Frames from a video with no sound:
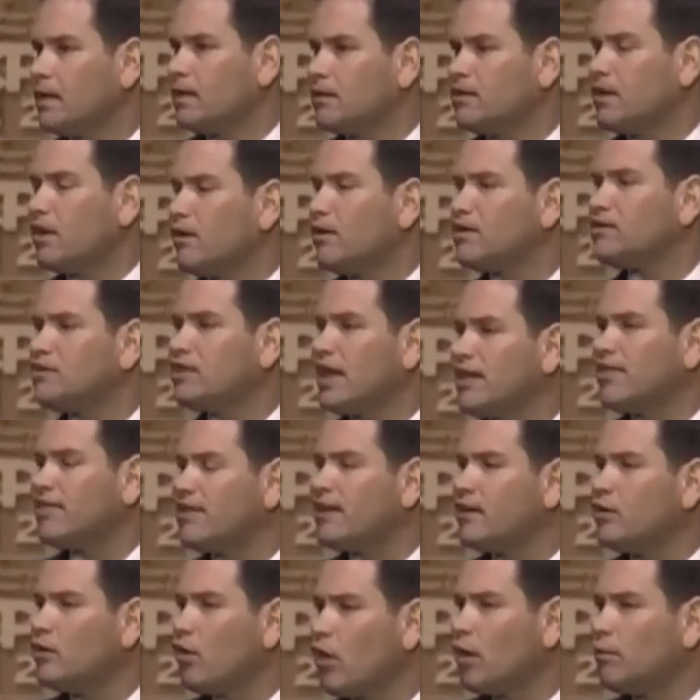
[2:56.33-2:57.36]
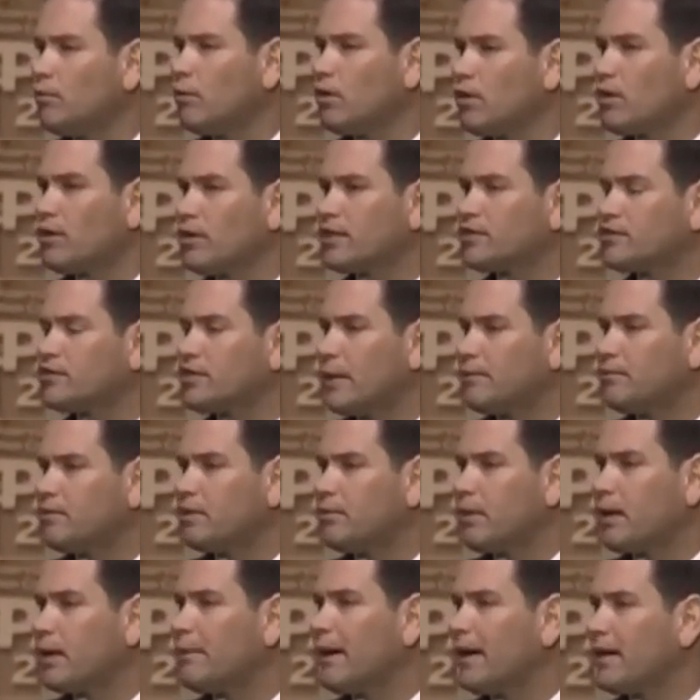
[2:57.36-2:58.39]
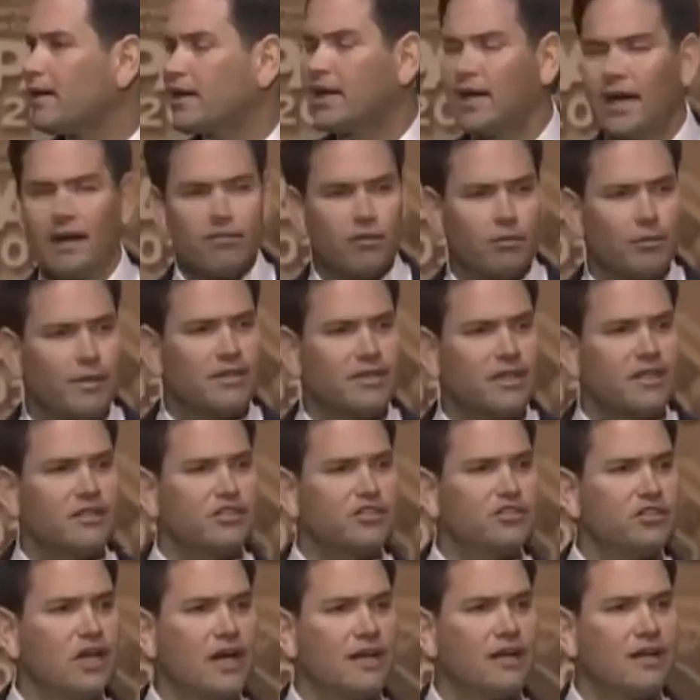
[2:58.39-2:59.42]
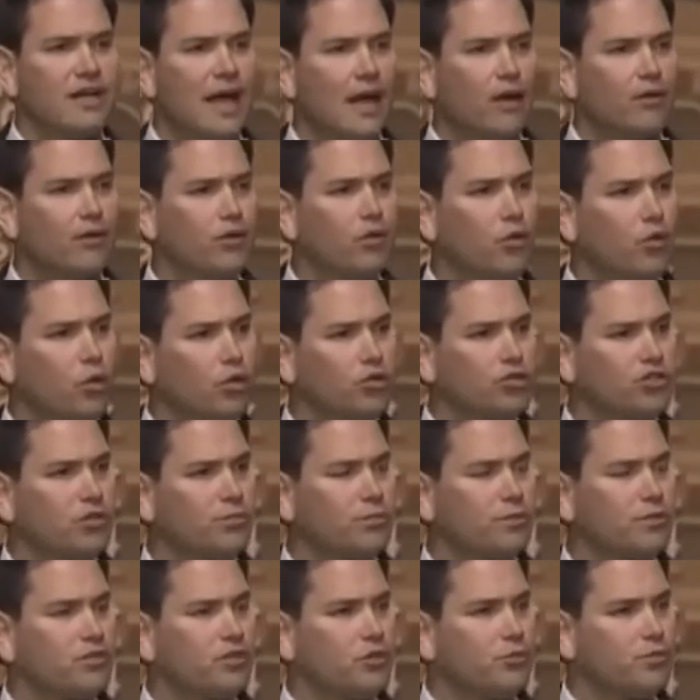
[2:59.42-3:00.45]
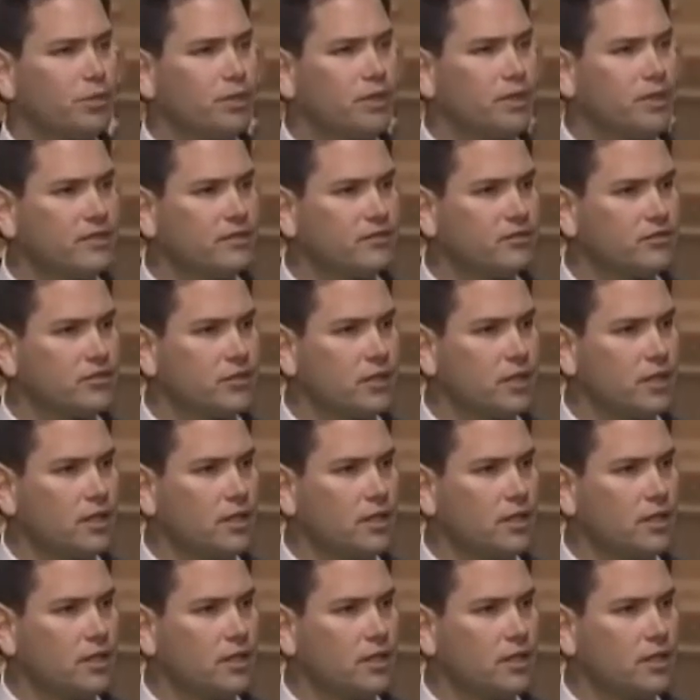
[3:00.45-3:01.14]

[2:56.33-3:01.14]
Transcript: There is nothing normal or acceptable about a government that does not allow you to worship as you please.